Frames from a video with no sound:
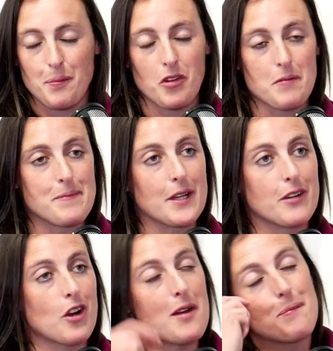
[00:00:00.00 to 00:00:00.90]
I suppose my big
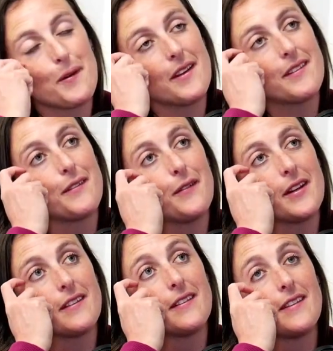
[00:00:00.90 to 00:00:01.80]
gripe with,
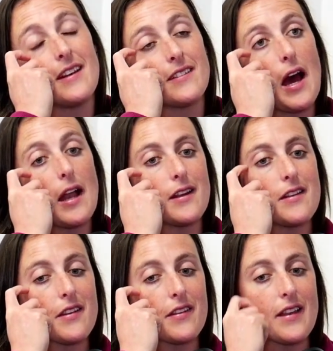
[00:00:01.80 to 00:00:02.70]
with the
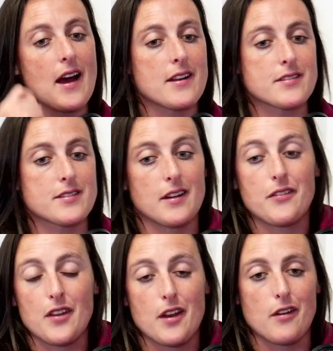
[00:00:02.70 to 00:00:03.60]
Italians is that, and
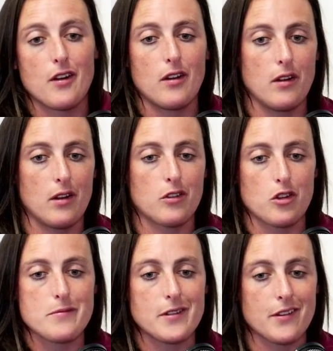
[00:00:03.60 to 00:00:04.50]
I've said it all, all
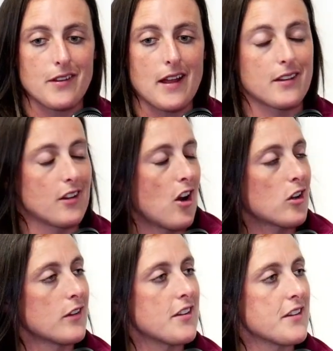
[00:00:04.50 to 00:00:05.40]
tournament, is that they're
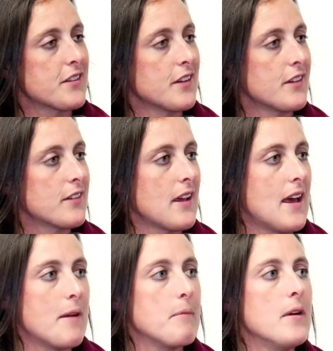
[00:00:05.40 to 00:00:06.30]
not consistent.
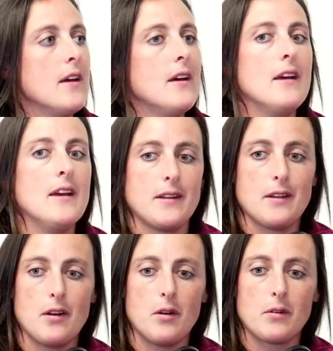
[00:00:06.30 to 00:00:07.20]
Um,
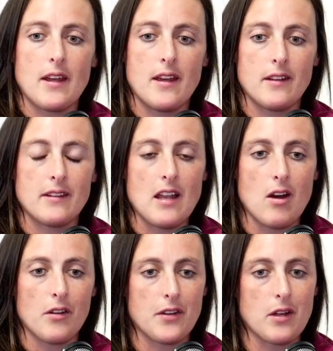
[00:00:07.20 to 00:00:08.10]
you know, they, they
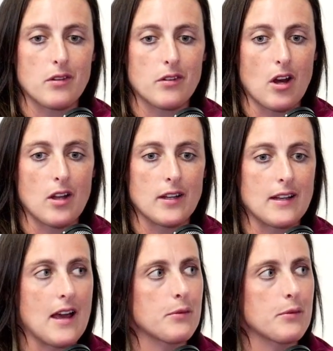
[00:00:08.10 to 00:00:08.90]
lost out to Scotland